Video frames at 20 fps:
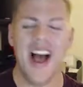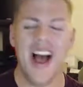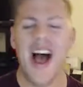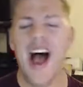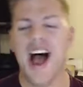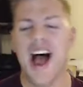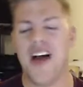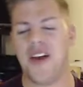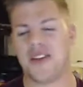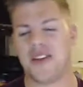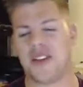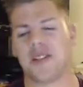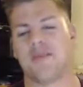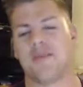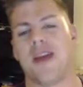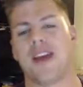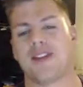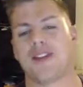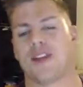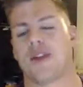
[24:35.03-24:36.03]
This is
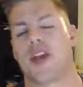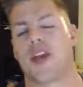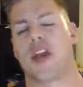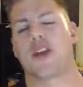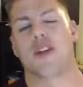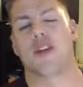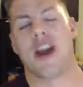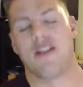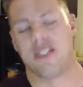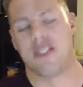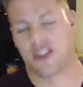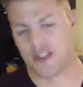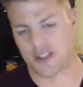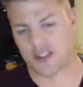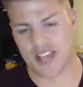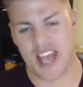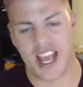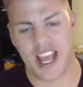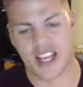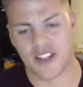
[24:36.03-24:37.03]
basically a Grafdigger's
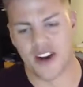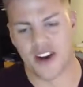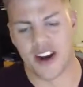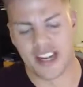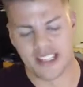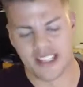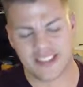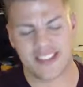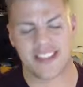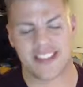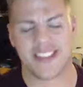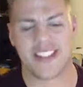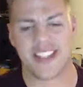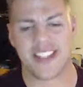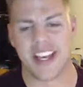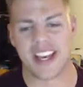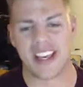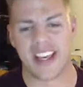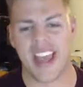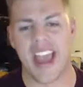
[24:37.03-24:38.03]
Cage on a
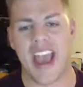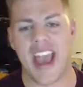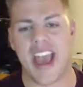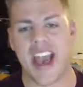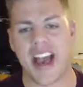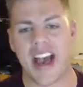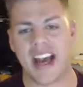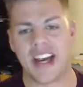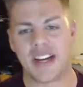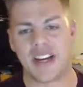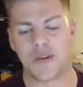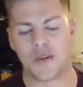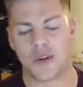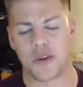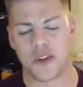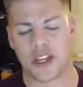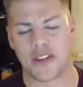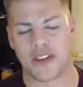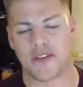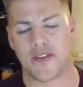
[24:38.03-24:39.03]
stick, and
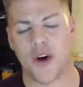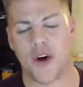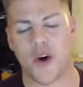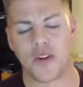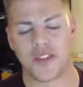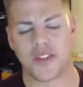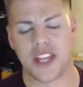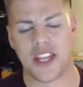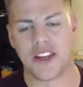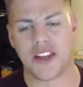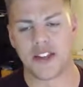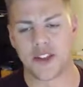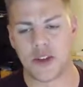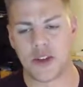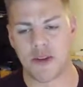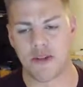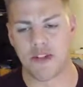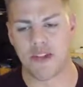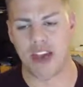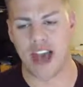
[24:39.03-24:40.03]
really falls
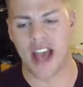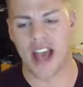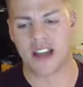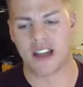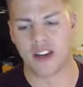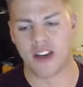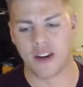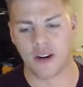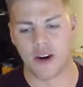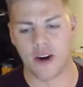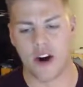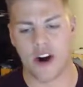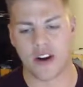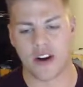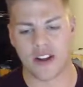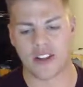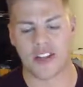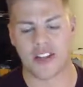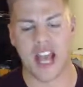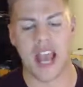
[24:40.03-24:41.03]
into that,
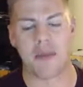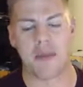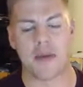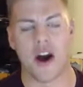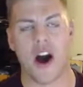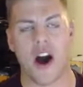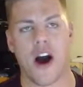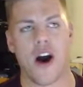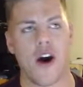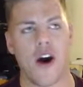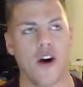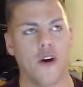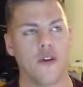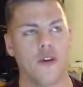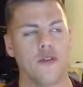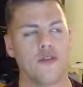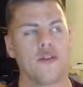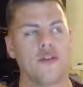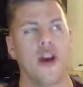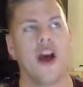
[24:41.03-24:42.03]
archetype
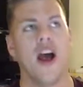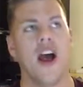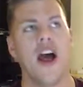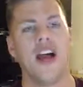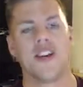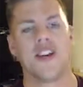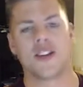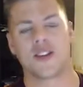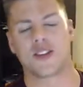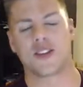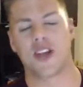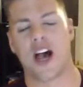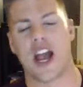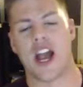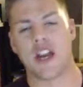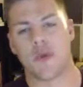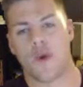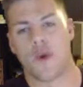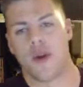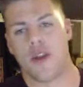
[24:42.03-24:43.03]
of
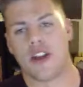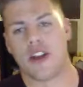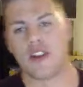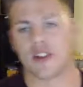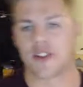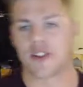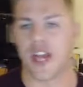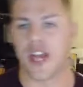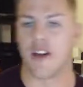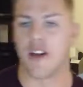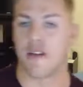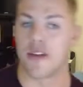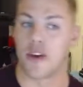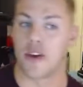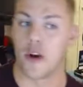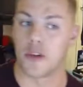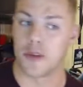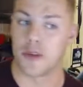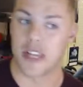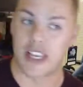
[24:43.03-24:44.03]
design where they just kind of throw
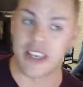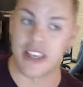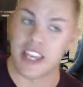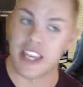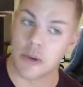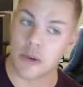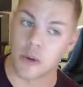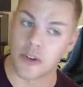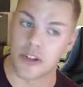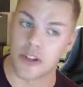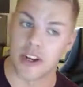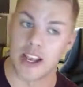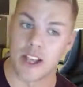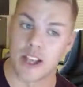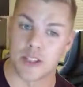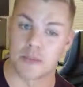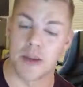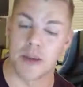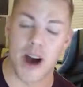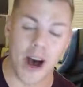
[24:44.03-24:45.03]
as many keywords on it
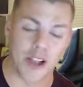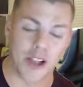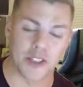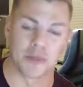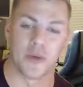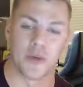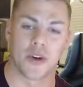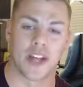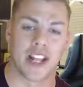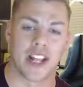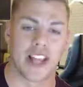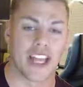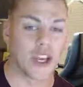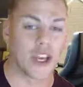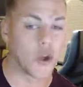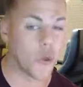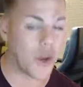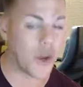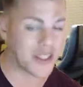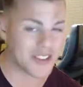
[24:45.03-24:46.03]
as possible, kind of like
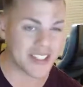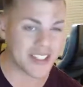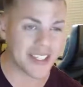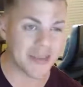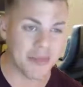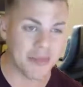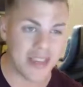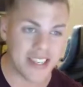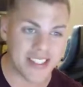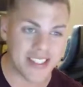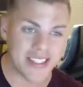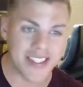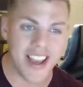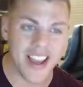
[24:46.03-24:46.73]
Questing Beast.